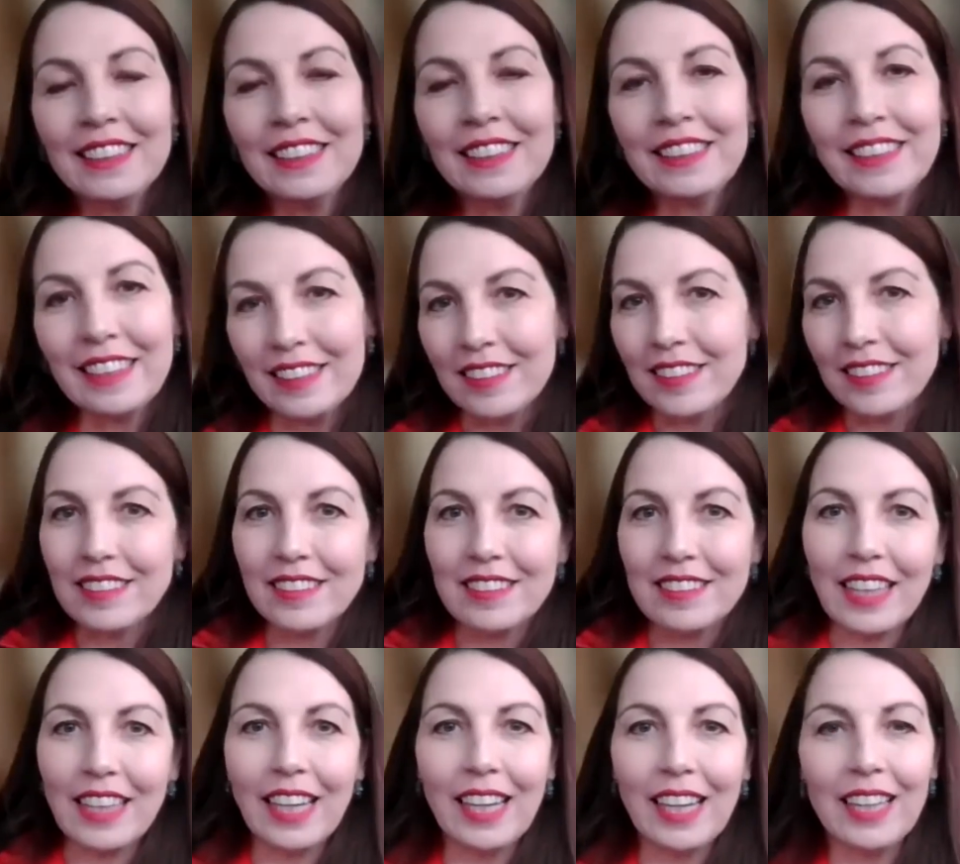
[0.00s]

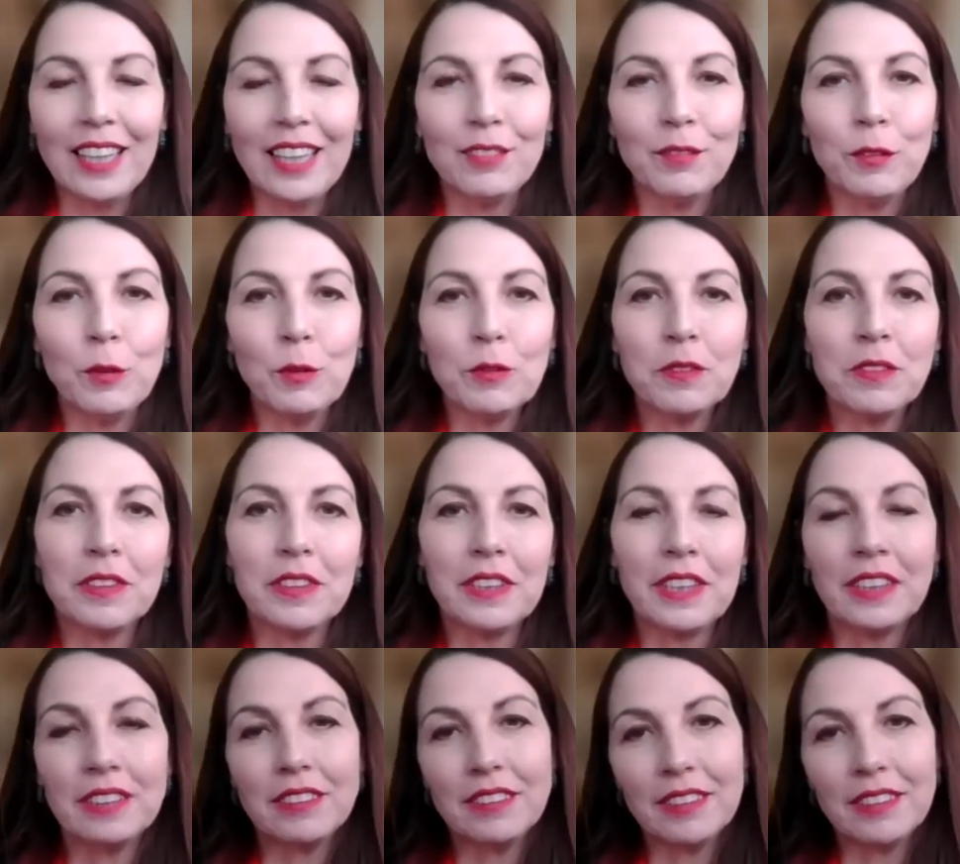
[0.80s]
Yes, I've also
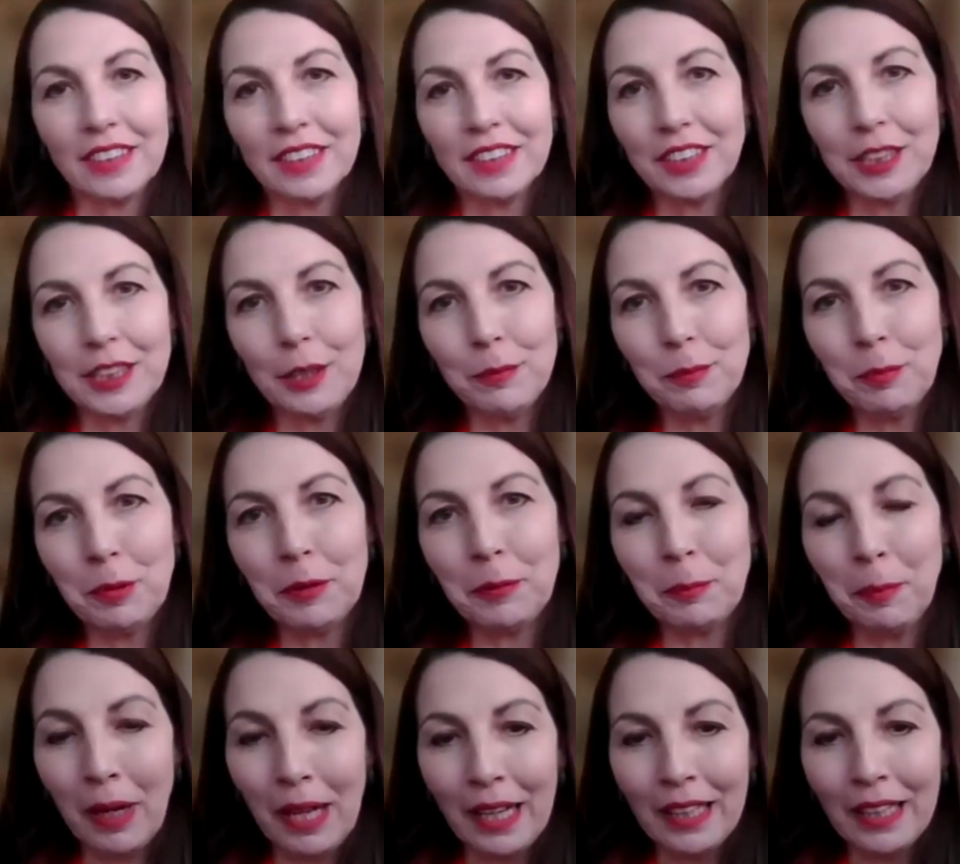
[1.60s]
now touched up
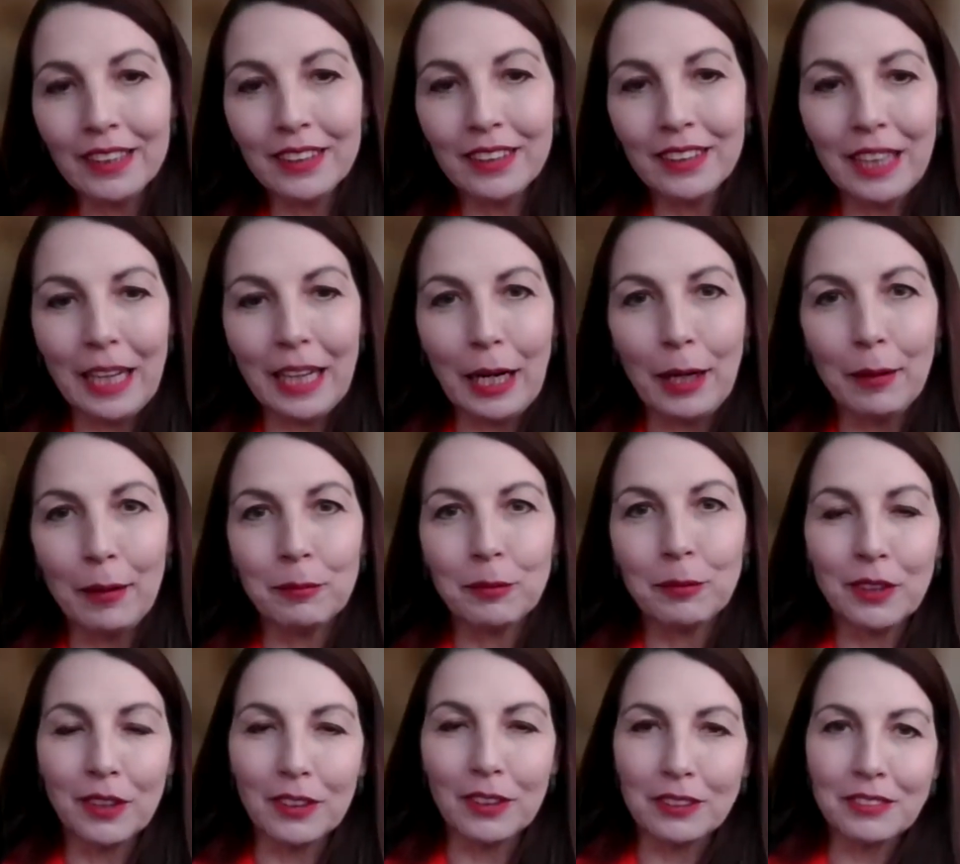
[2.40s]
on my
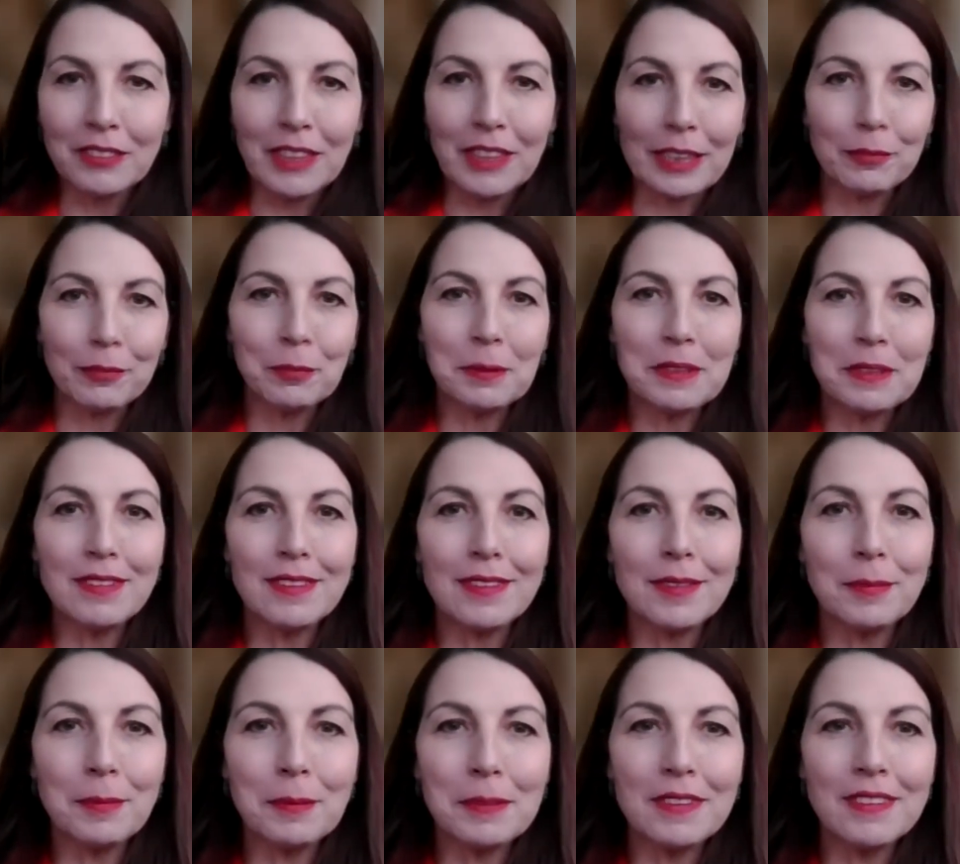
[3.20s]
contract
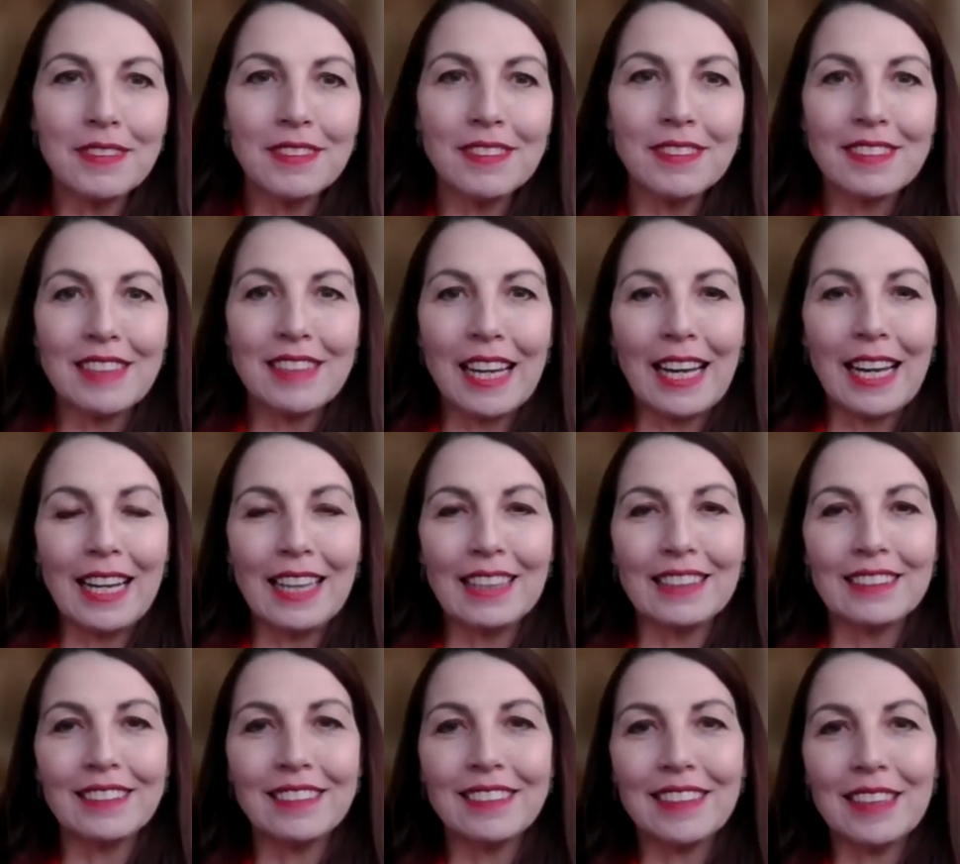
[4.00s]
principles
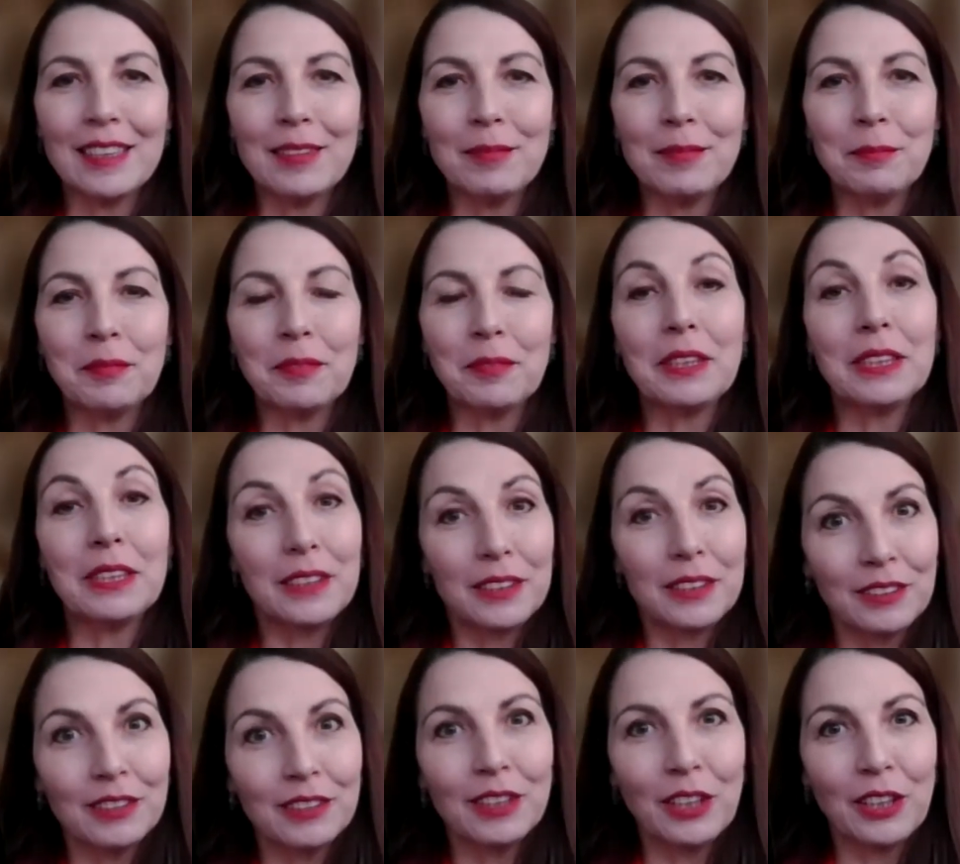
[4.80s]
and
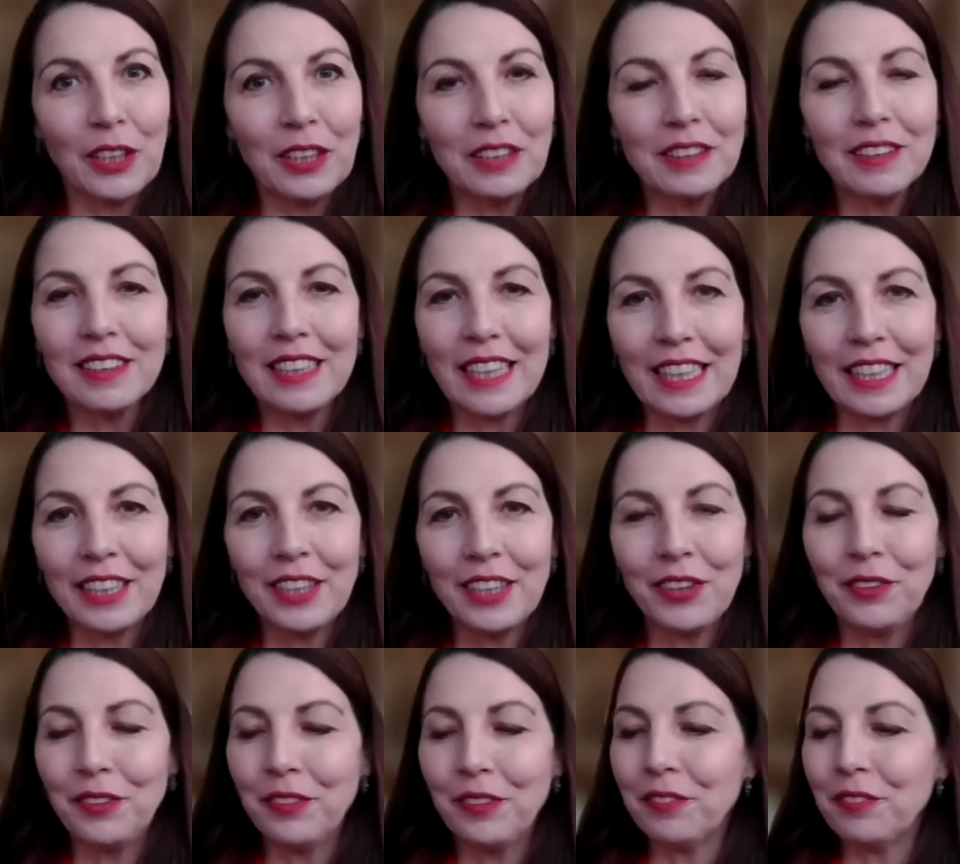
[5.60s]
learned a lot. Thank
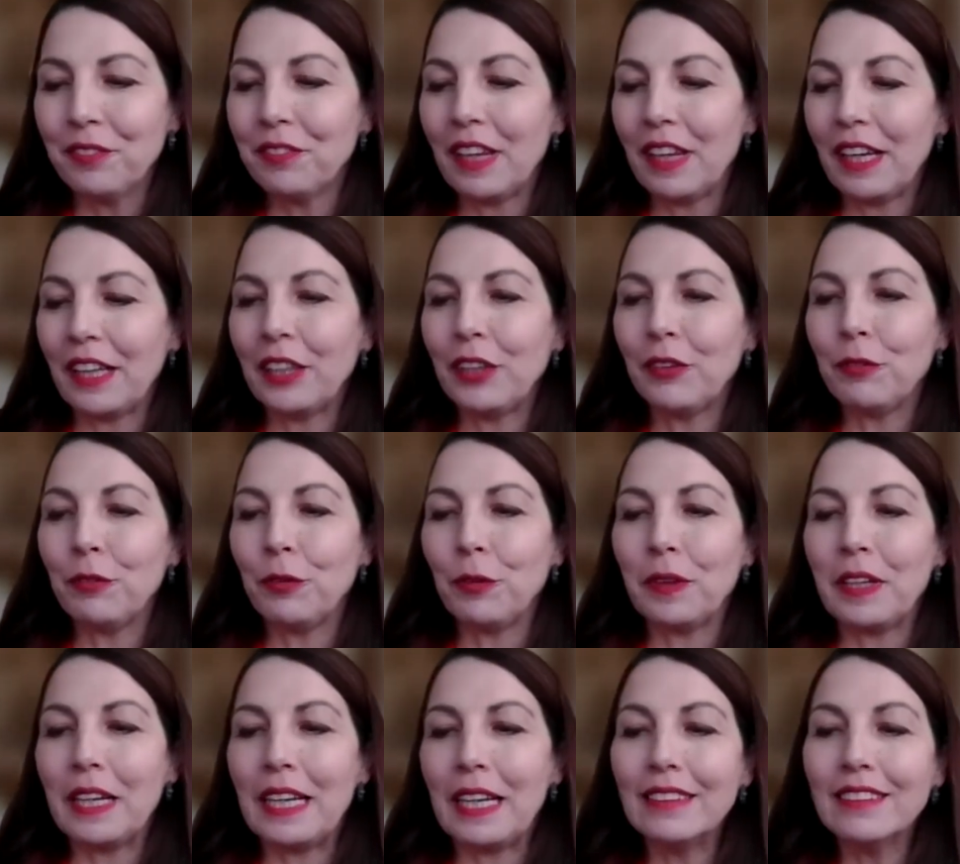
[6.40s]
you for
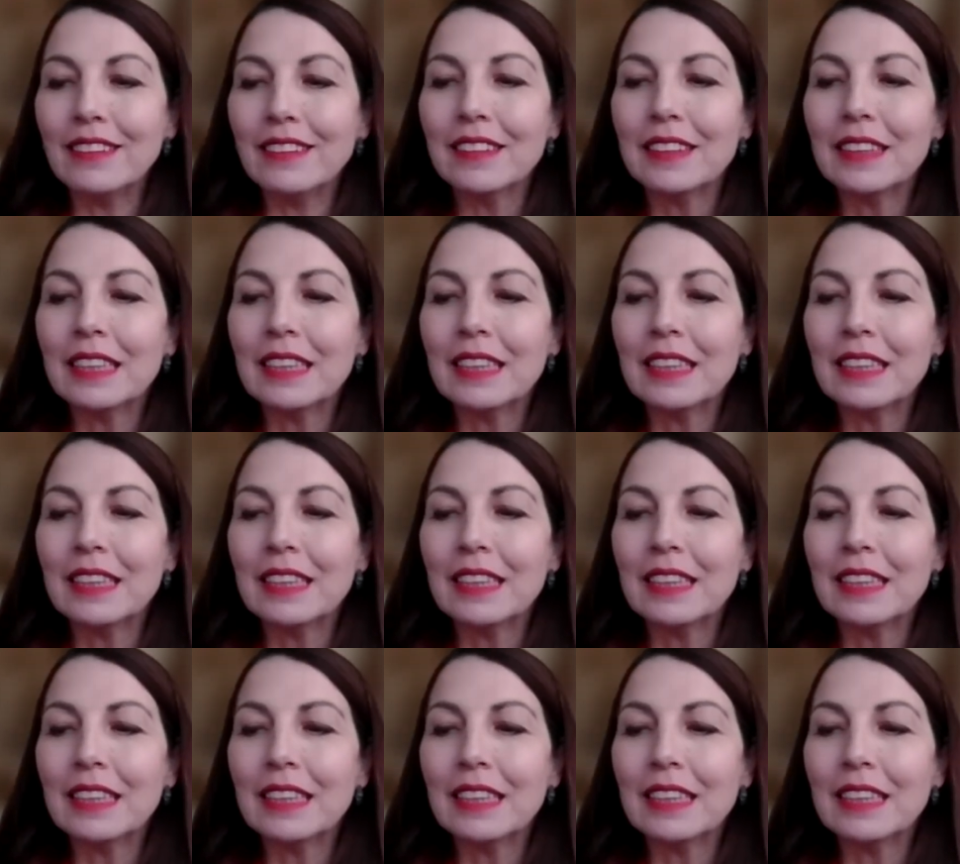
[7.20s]
that.